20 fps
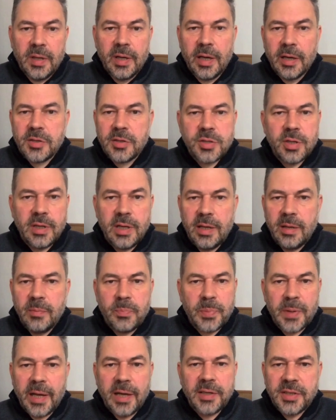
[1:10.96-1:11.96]
actually
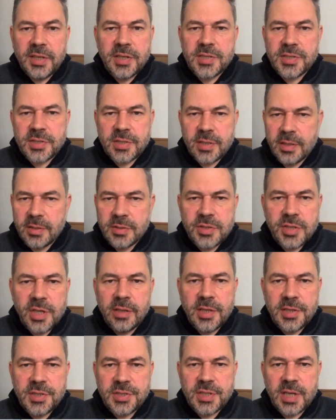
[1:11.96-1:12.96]
practice uh,
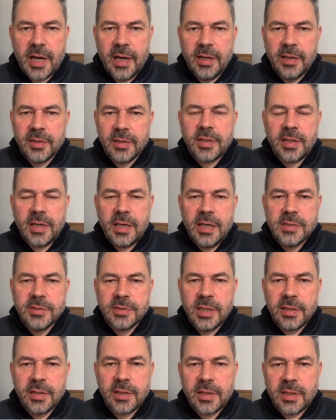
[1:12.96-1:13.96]
genocide,
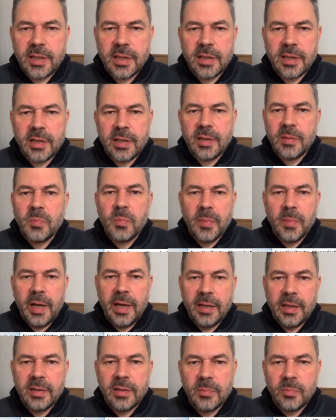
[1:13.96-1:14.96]
killing uh,
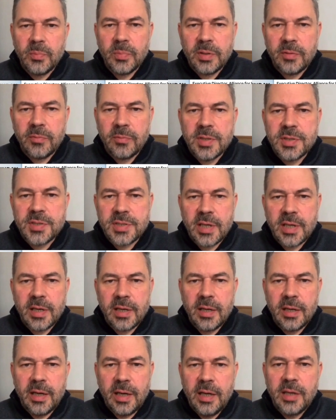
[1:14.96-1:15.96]
men between
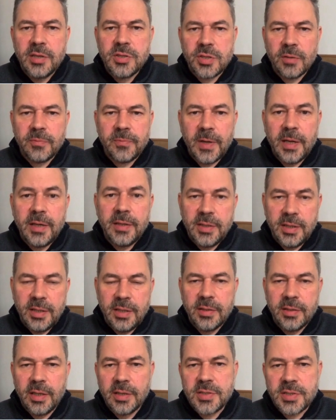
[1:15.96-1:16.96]
the age of
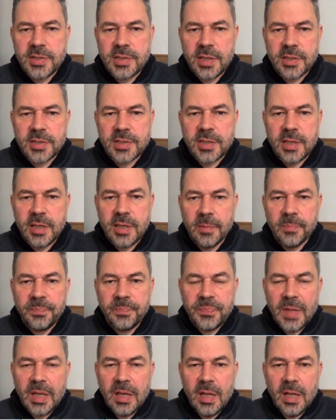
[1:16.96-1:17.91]
18 and 60.